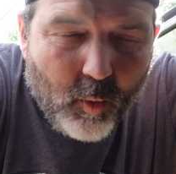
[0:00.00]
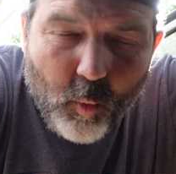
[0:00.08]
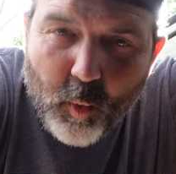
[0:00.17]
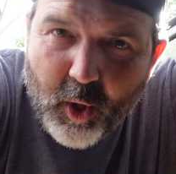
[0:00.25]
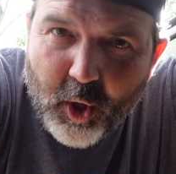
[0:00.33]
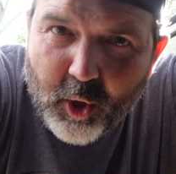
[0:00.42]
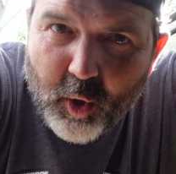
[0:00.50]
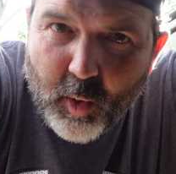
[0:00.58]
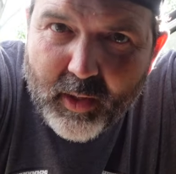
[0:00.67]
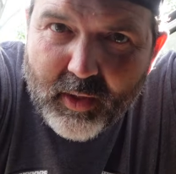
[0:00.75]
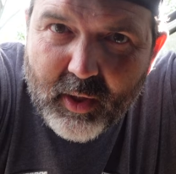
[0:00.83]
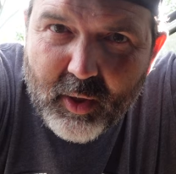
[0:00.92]
we're
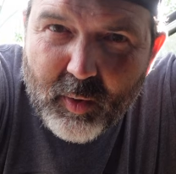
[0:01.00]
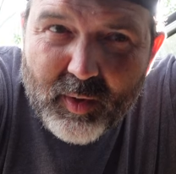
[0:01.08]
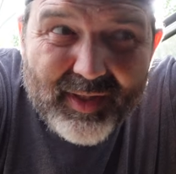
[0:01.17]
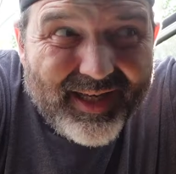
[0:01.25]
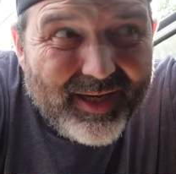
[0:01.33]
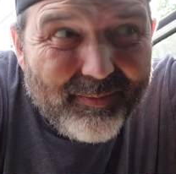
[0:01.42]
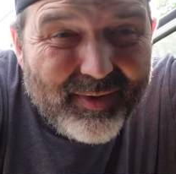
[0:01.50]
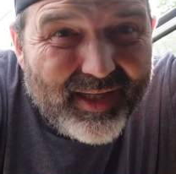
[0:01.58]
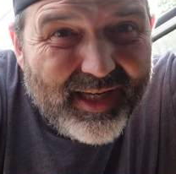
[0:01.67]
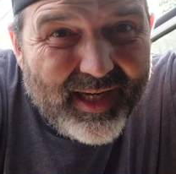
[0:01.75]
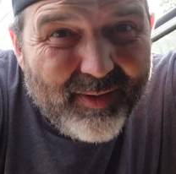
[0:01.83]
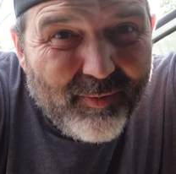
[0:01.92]
going to set up the
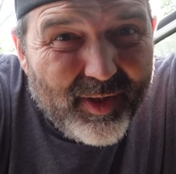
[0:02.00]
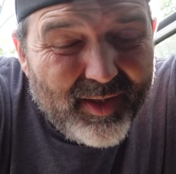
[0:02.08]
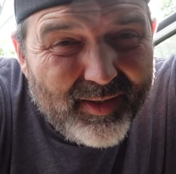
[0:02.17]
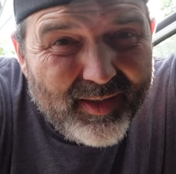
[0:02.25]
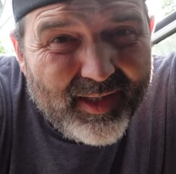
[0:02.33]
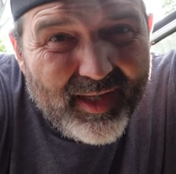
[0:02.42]
camera